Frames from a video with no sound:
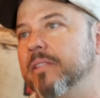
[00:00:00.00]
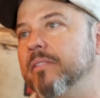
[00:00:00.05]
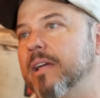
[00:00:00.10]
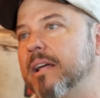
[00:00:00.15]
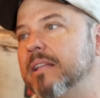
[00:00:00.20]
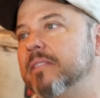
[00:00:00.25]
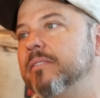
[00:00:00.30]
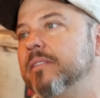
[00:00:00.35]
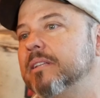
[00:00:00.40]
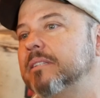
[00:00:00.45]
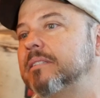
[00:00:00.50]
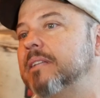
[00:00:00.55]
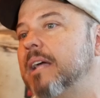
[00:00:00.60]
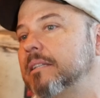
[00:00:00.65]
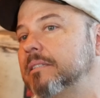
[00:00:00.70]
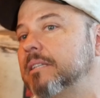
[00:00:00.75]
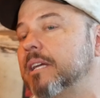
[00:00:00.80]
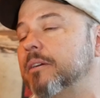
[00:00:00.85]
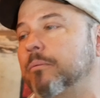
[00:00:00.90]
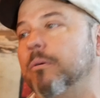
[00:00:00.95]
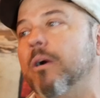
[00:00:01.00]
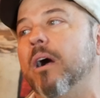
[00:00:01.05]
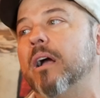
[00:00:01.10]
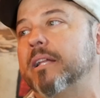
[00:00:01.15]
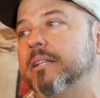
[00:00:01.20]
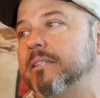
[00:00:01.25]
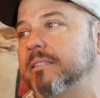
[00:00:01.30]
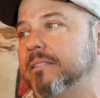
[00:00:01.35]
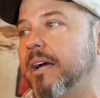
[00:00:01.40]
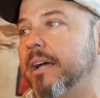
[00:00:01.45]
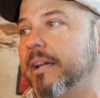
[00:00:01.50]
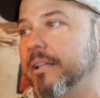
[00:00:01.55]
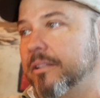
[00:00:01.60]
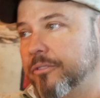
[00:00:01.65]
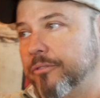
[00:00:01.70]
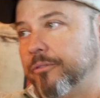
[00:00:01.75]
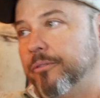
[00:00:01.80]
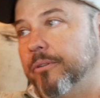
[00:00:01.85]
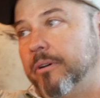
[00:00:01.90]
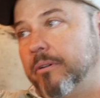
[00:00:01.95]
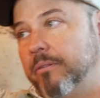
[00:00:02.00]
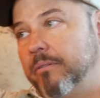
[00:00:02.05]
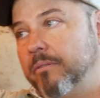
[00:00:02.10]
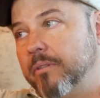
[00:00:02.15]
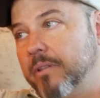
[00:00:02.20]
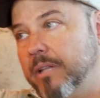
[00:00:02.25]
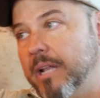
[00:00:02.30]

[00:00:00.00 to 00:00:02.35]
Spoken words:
That's like rocket science for the